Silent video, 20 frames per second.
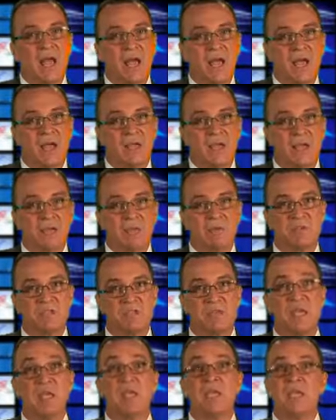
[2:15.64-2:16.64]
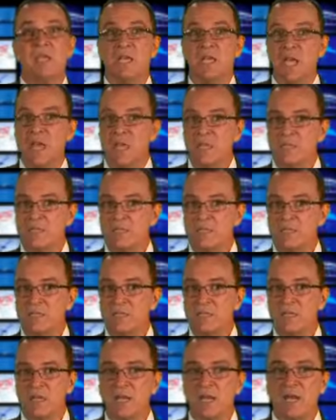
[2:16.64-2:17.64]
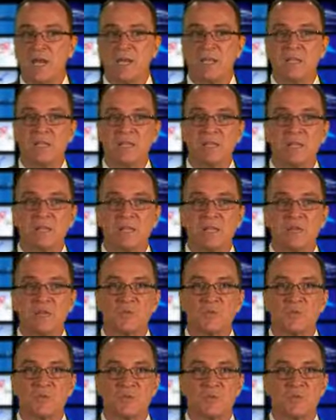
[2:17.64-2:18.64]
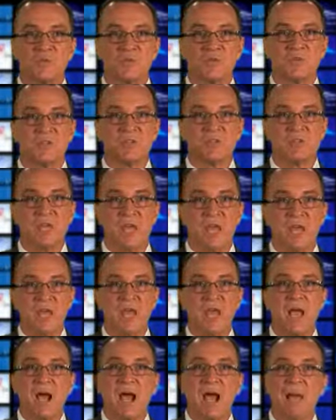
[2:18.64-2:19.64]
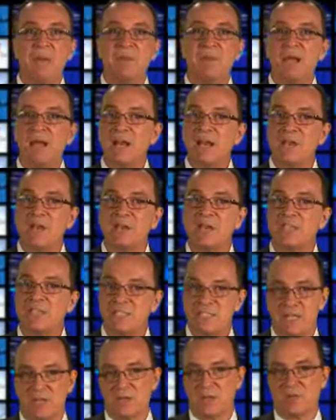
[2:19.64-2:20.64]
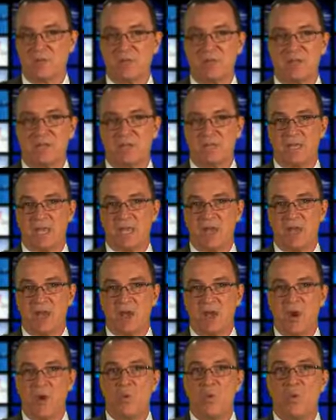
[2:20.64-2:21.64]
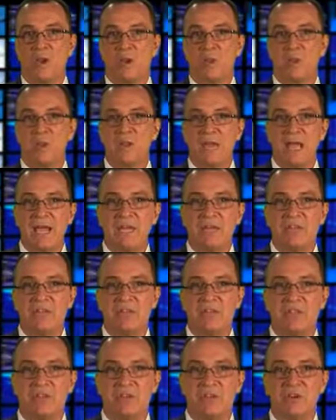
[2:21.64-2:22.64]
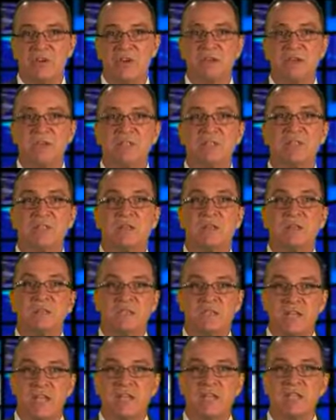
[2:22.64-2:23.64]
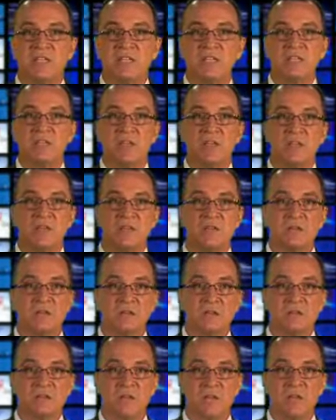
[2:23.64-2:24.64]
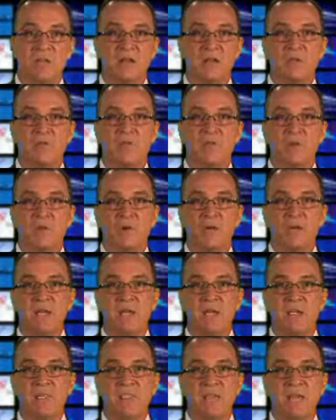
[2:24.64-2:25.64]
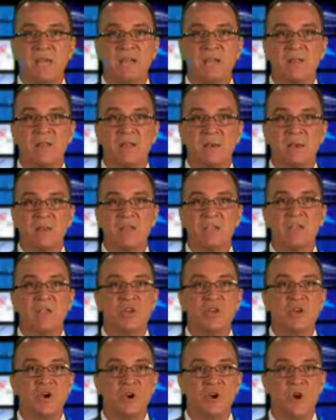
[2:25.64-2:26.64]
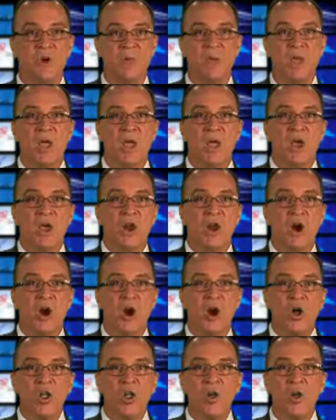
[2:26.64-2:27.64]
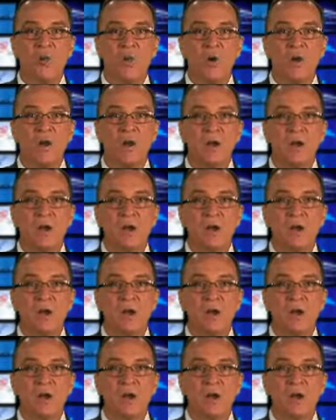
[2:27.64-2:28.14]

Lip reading: And they would say yes, and then the salesperson would say, I'm not here to sell you anything. What I would like to do is set this set of free encyclopedias in your home, and all I want